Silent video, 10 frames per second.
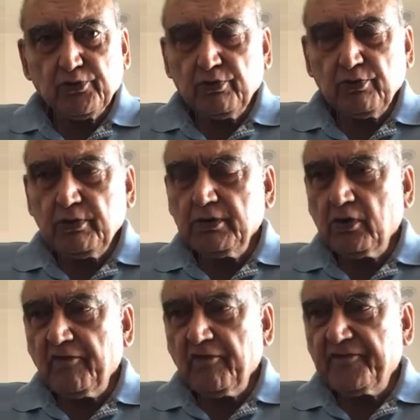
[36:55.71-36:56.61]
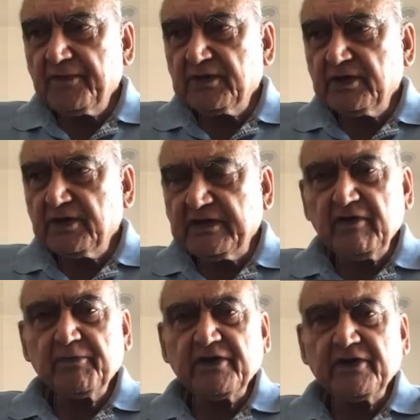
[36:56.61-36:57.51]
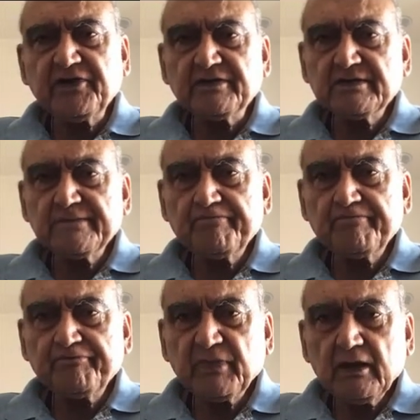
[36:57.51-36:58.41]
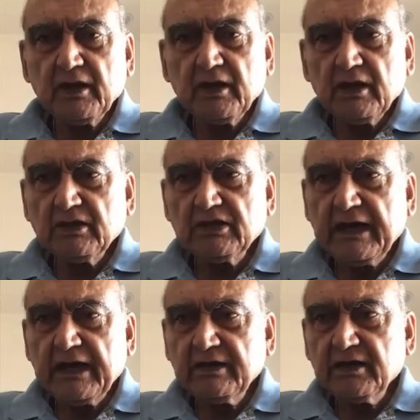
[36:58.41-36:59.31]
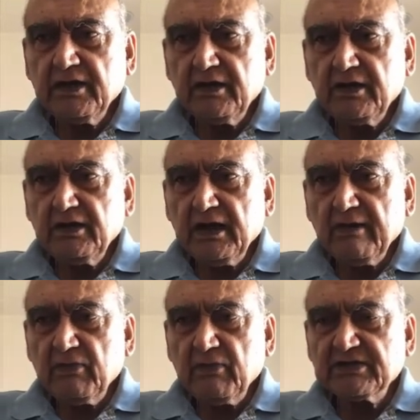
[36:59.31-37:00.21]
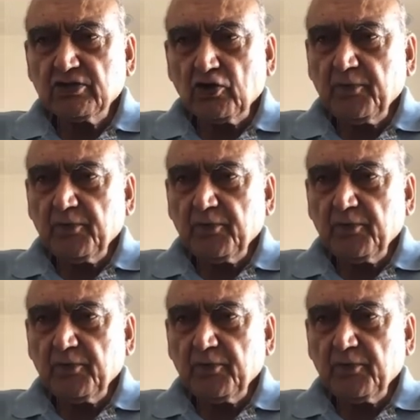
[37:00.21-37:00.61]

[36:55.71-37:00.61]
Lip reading: rule of the developed countries that India must